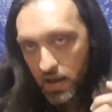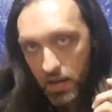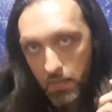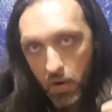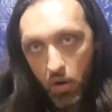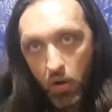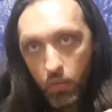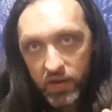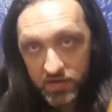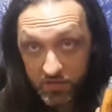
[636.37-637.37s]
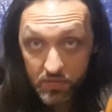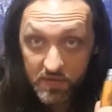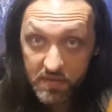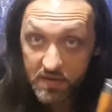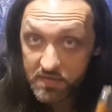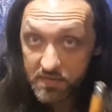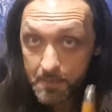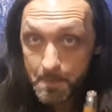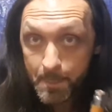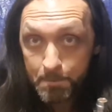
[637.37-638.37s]
I'm always using this.
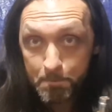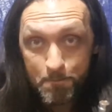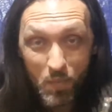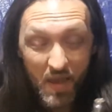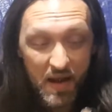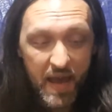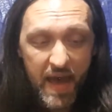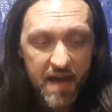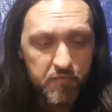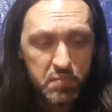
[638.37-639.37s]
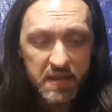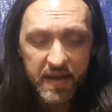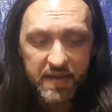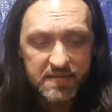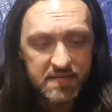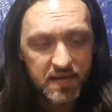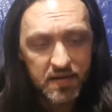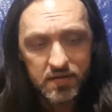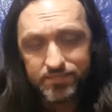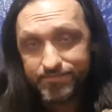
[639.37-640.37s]
And I have blades
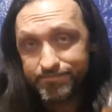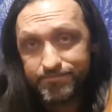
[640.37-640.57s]
that are